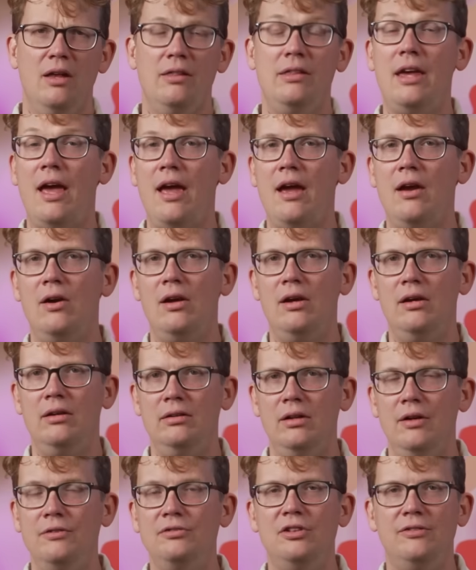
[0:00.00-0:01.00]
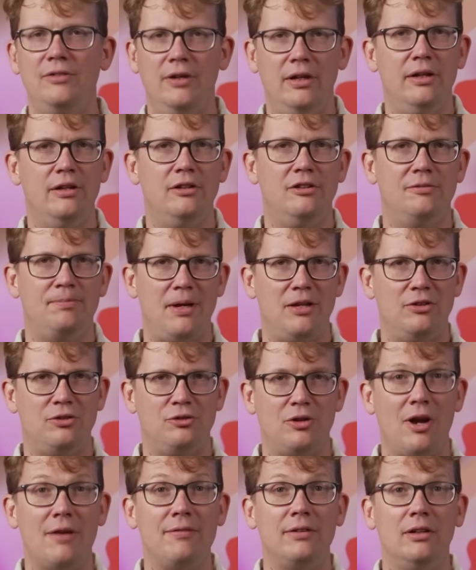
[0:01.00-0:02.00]
The era of civilian space
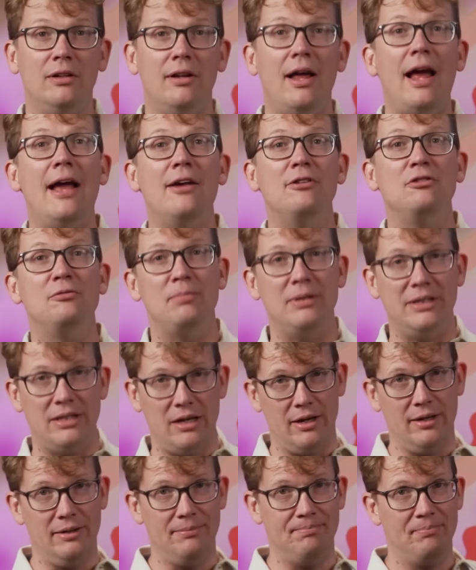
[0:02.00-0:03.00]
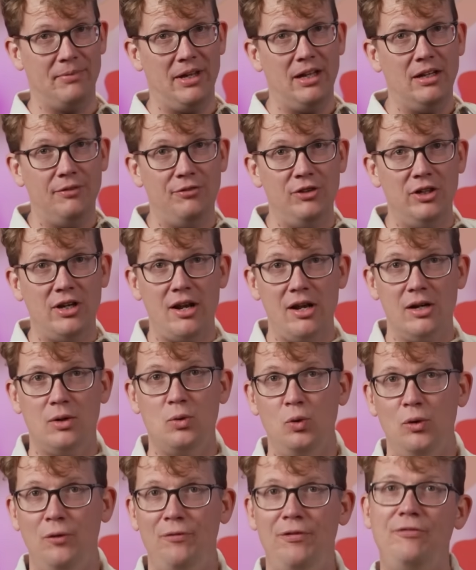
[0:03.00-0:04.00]
travel has begun. And if you got a
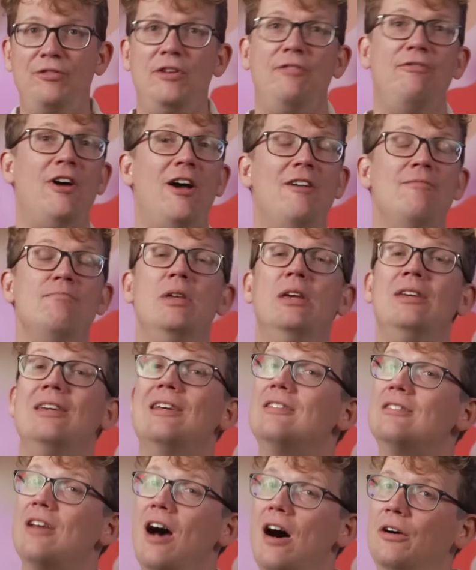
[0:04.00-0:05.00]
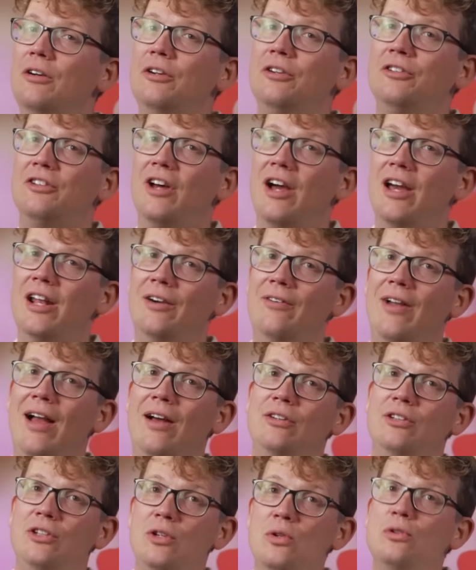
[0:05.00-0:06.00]
cool $55 million lying
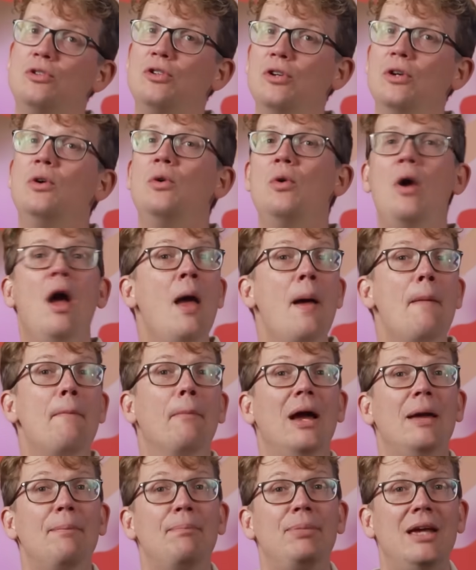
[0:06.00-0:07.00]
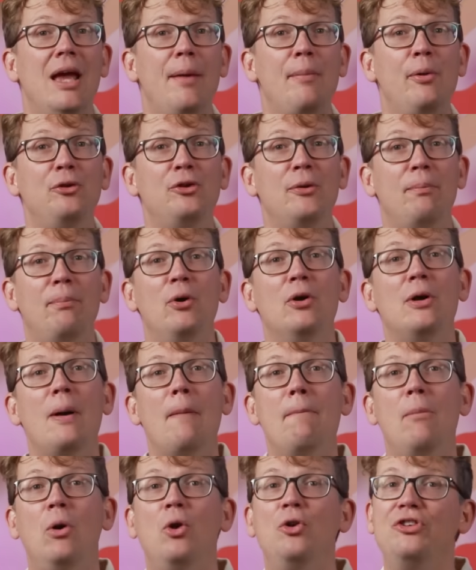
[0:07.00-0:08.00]
around, you too might be able to book a
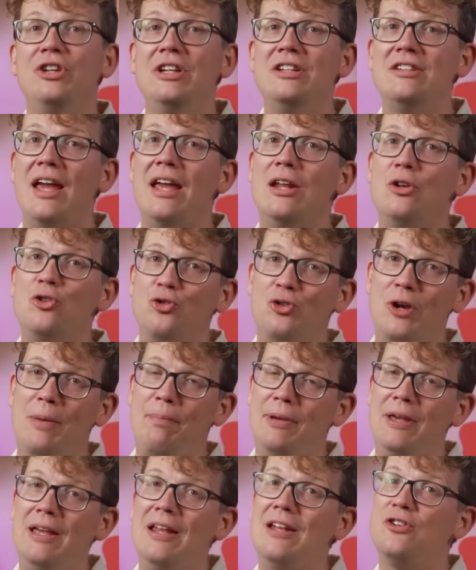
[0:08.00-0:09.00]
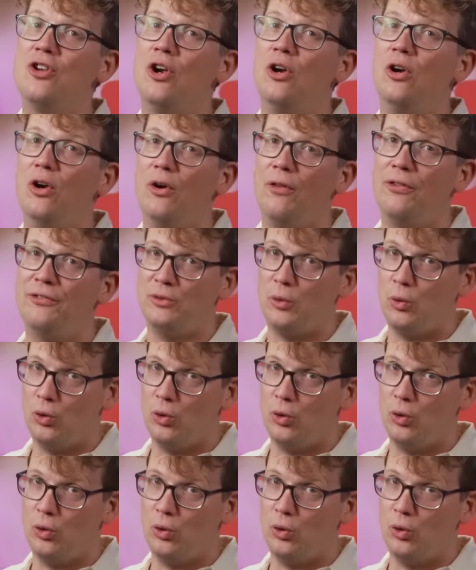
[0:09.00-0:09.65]
multi-day trip into Earth's